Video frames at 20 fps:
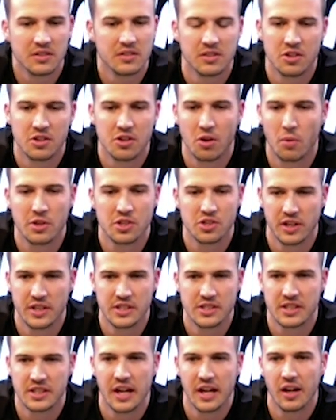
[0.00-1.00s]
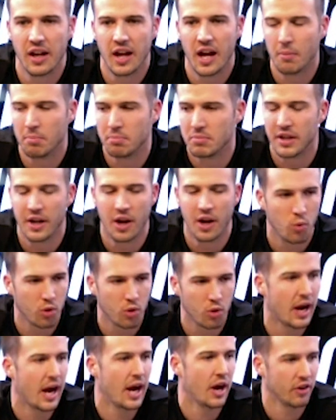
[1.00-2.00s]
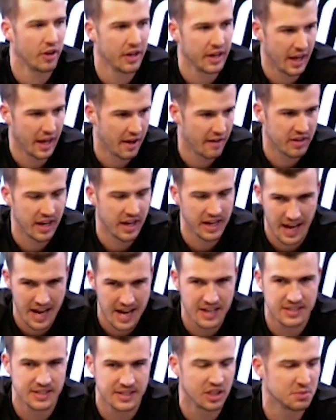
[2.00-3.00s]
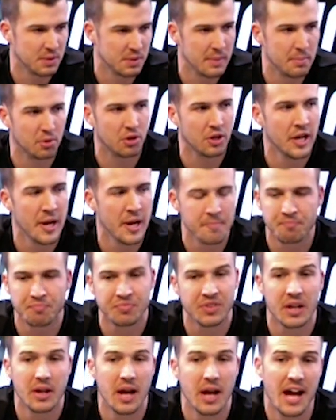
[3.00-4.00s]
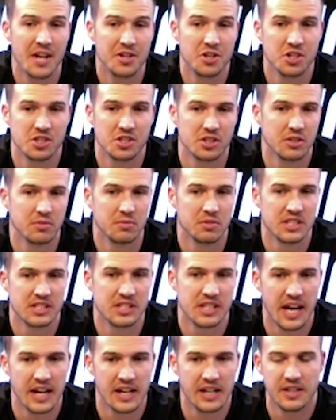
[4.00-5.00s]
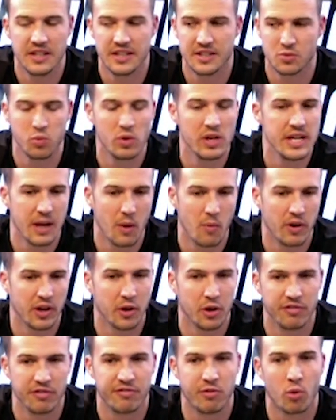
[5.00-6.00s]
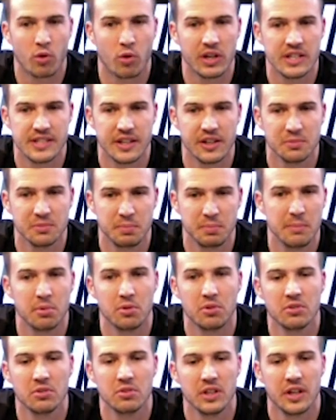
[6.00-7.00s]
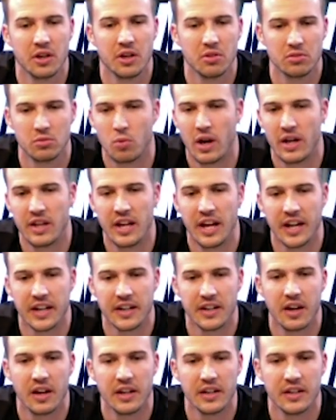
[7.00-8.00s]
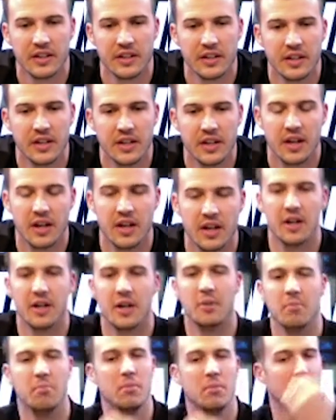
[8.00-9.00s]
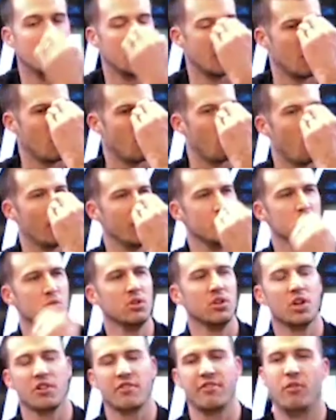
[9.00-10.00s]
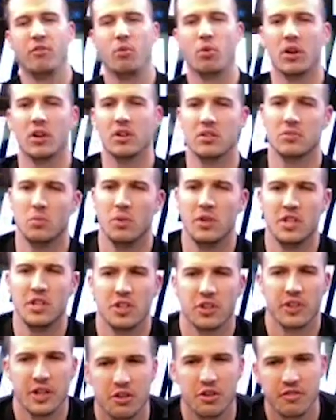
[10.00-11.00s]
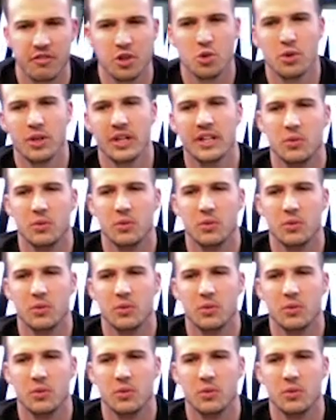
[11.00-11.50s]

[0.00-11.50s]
You're always trying to scale up. You know, we're hiring. I've got eight salespeople. I just decided this week I want to go to forty salespeople. You know, why the heck not? Um, what do you look for when you're interviewing?